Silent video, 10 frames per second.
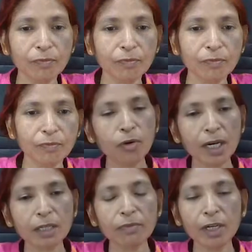That
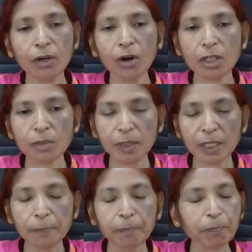product will not
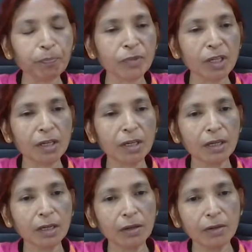be
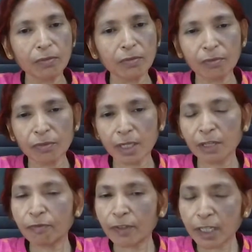uh,
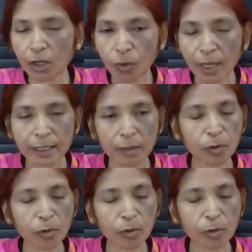inferior quality
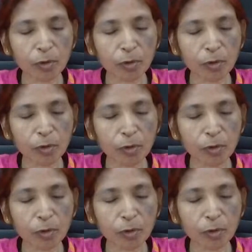product.
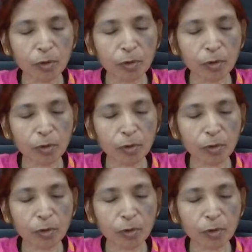That's why
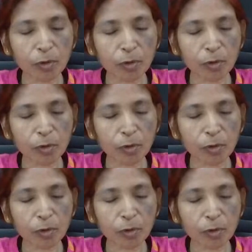some
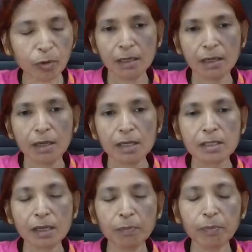companies,
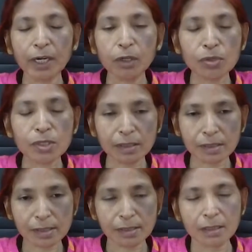some
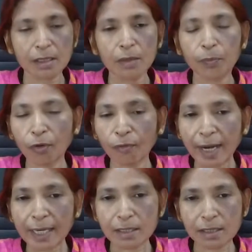producers
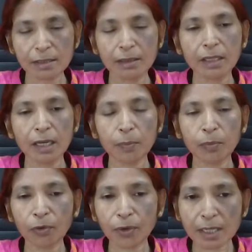provide their
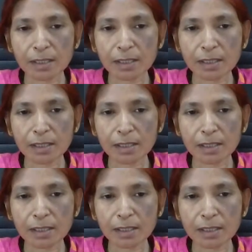products to
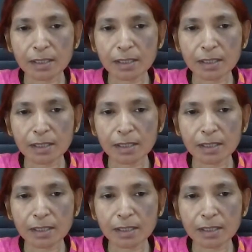the buyers